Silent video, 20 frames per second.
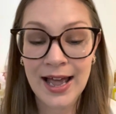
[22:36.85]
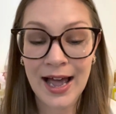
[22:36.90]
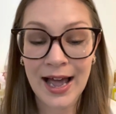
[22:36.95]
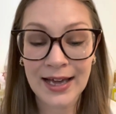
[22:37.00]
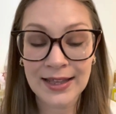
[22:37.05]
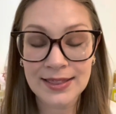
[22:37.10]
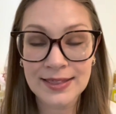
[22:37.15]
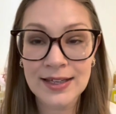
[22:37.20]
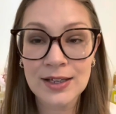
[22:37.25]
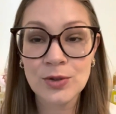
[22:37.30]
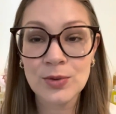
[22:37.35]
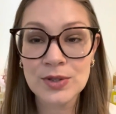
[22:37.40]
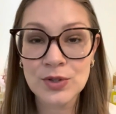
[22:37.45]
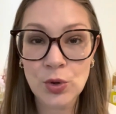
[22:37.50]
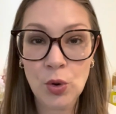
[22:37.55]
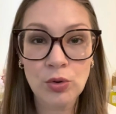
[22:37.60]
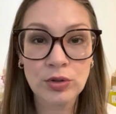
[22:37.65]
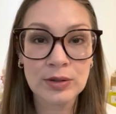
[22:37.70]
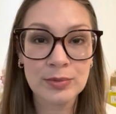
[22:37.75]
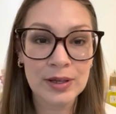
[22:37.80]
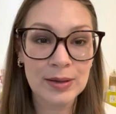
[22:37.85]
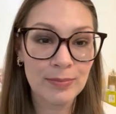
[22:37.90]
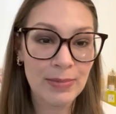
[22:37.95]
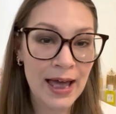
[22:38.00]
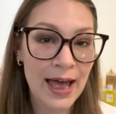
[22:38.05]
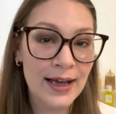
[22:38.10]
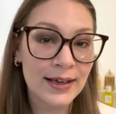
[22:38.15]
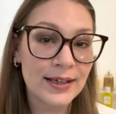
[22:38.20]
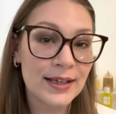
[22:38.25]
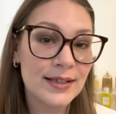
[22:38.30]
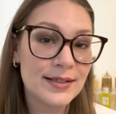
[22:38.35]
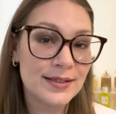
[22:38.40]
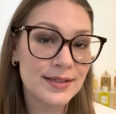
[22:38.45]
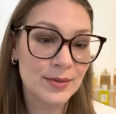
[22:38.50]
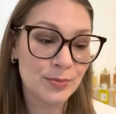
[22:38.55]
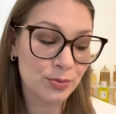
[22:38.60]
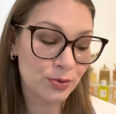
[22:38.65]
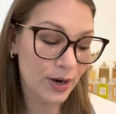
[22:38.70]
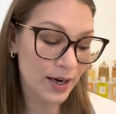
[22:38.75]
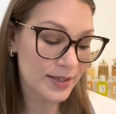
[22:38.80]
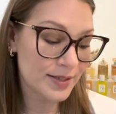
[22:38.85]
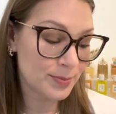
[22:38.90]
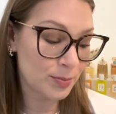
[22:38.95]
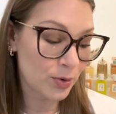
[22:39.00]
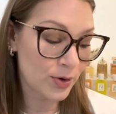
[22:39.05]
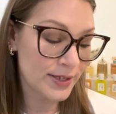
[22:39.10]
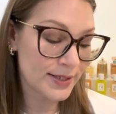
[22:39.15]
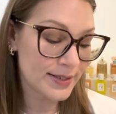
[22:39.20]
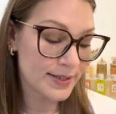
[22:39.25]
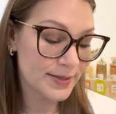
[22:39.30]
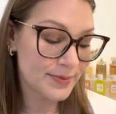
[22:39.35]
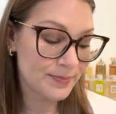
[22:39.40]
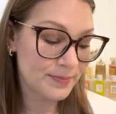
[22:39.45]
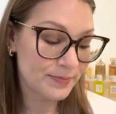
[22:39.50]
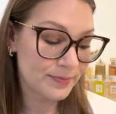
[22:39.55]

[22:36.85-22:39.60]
I think what's holding me back is the price point.